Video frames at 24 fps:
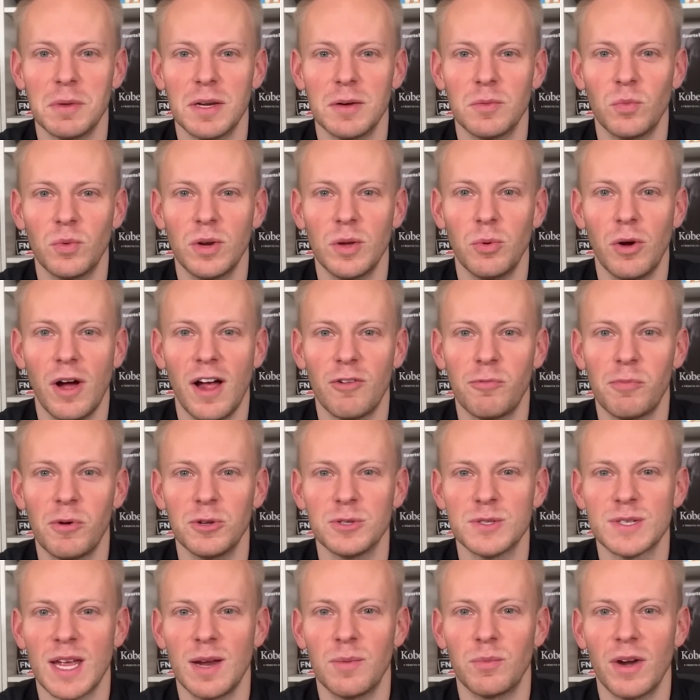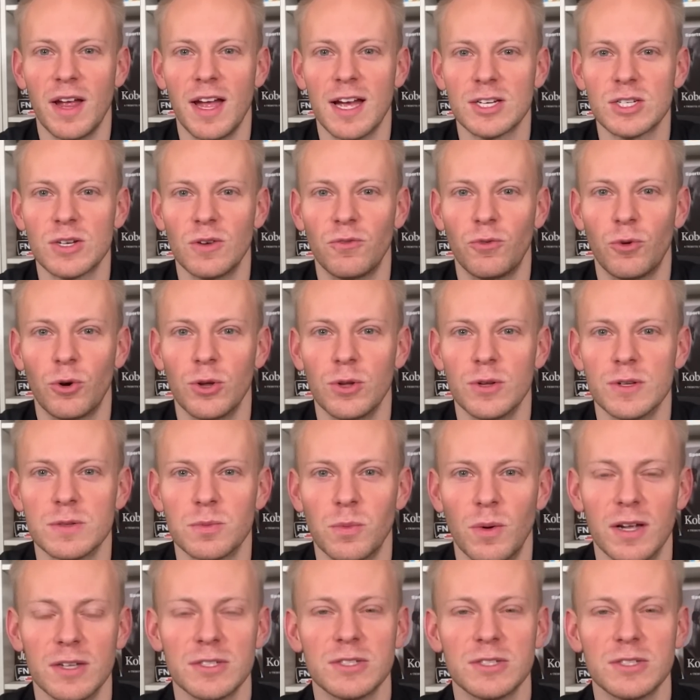and we will have postgame reaction for you as well.